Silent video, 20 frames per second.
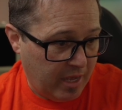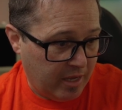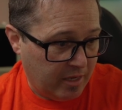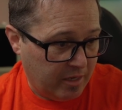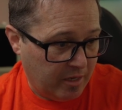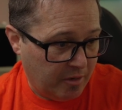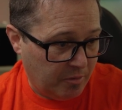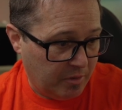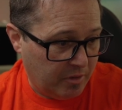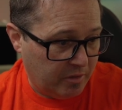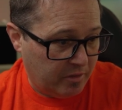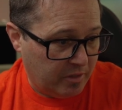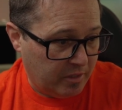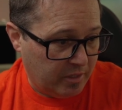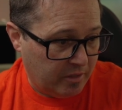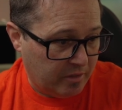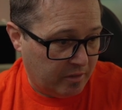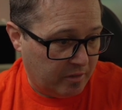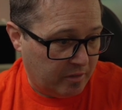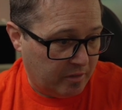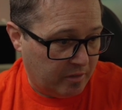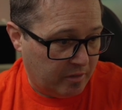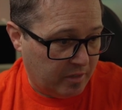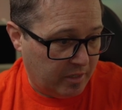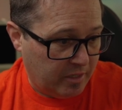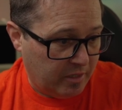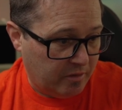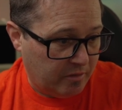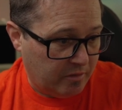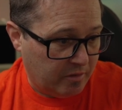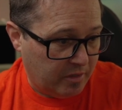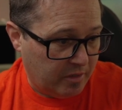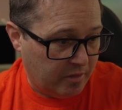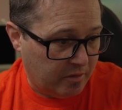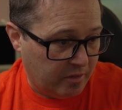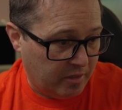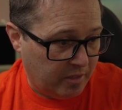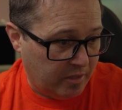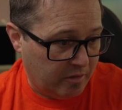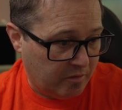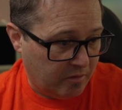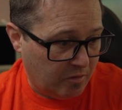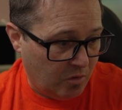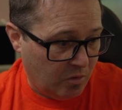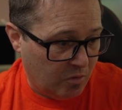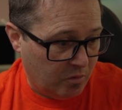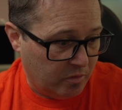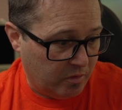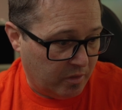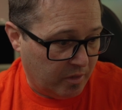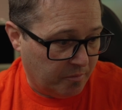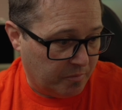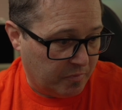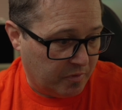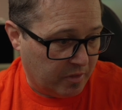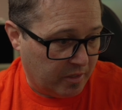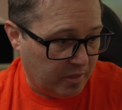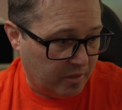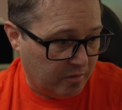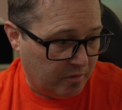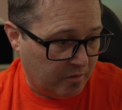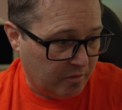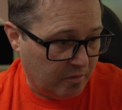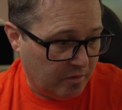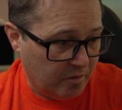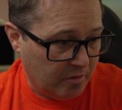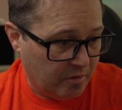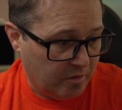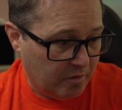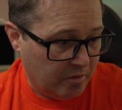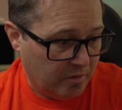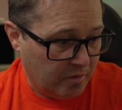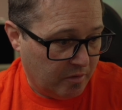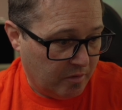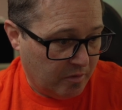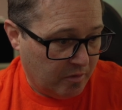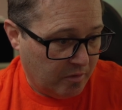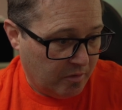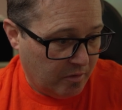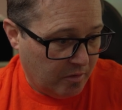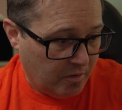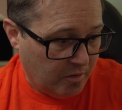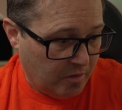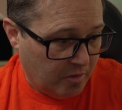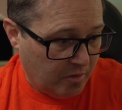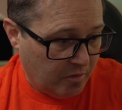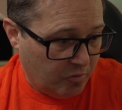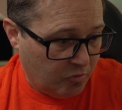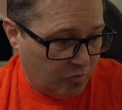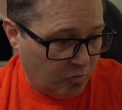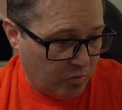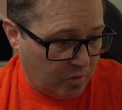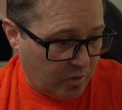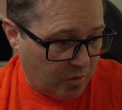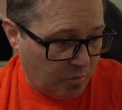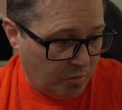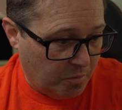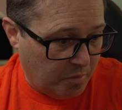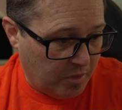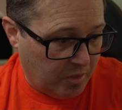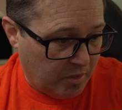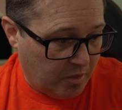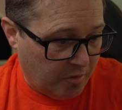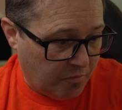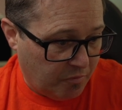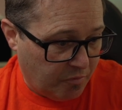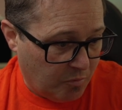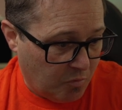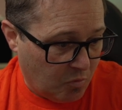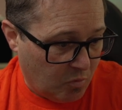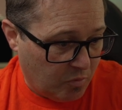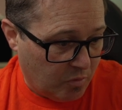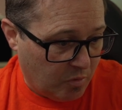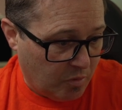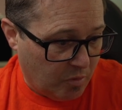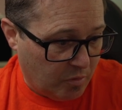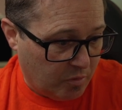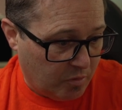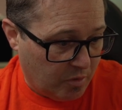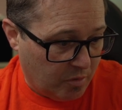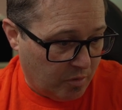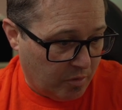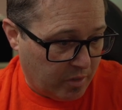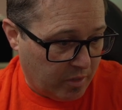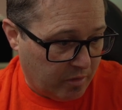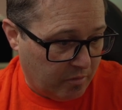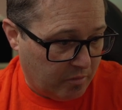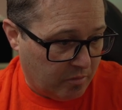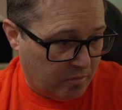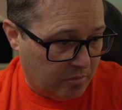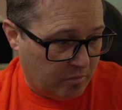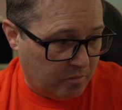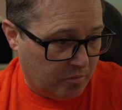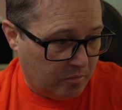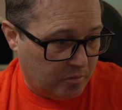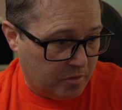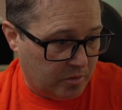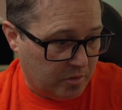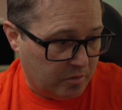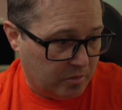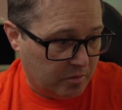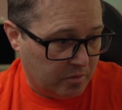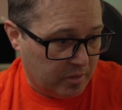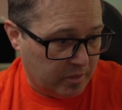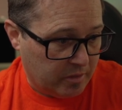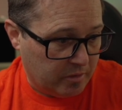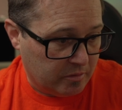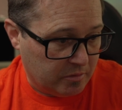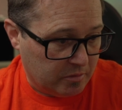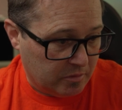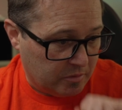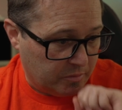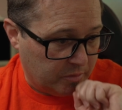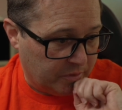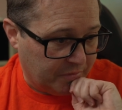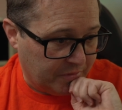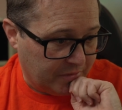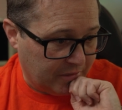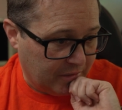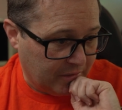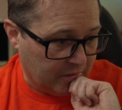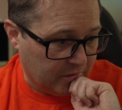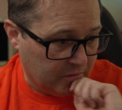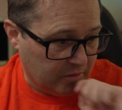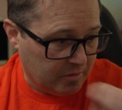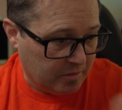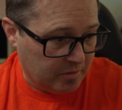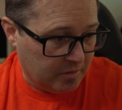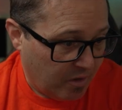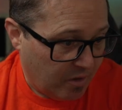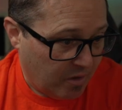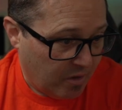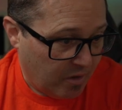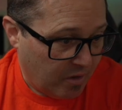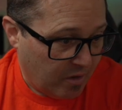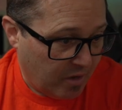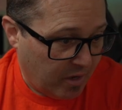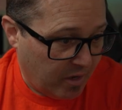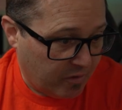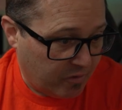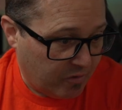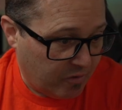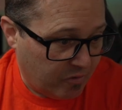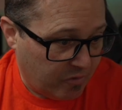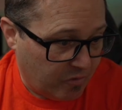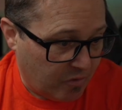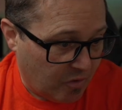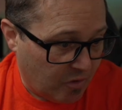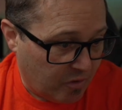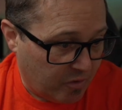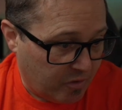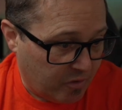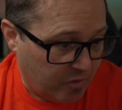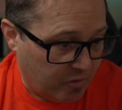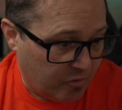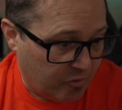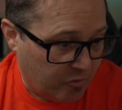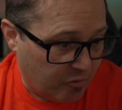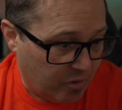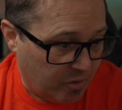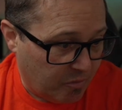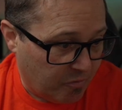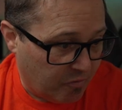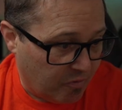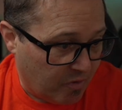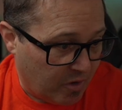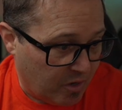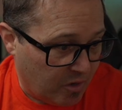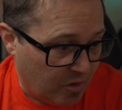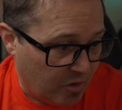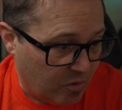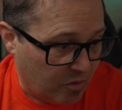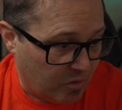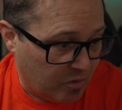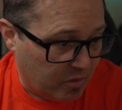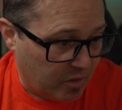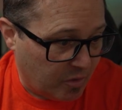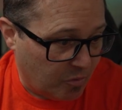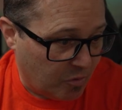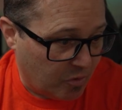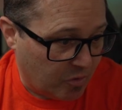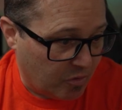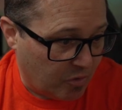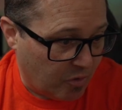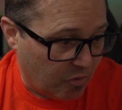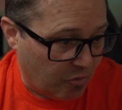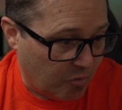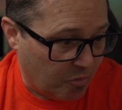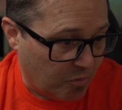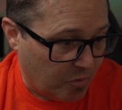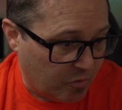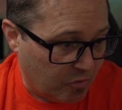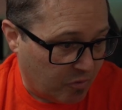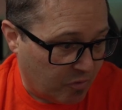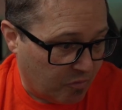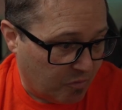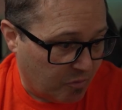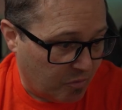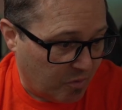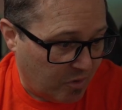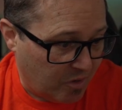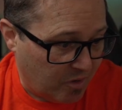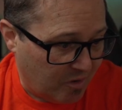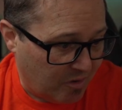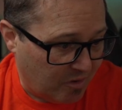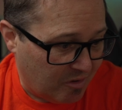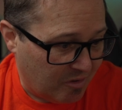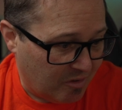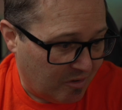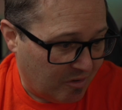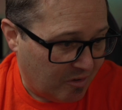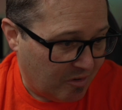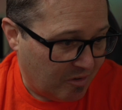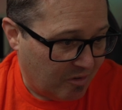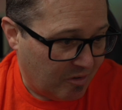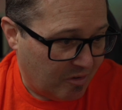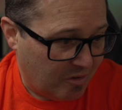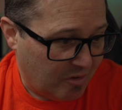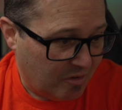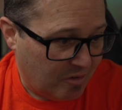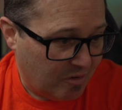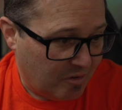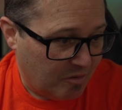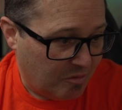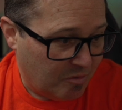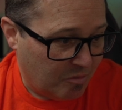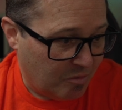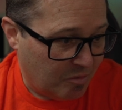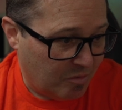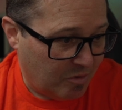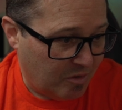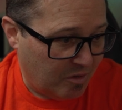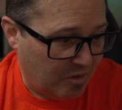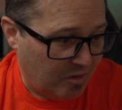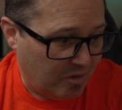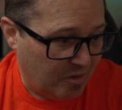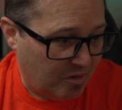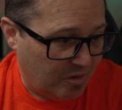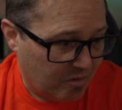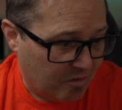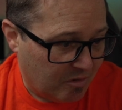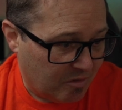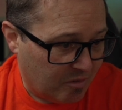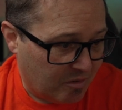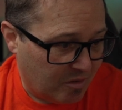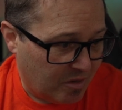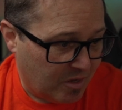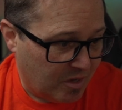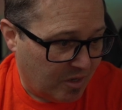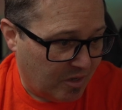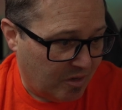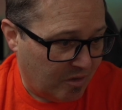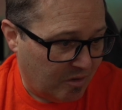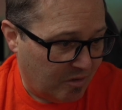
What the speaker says: I want to delete, hold, yep, delete. Shortcut will be deleted from all, oh no, okay. Oh god, oh what have I done? Access data stream via local network, no remote, what? What? Okay.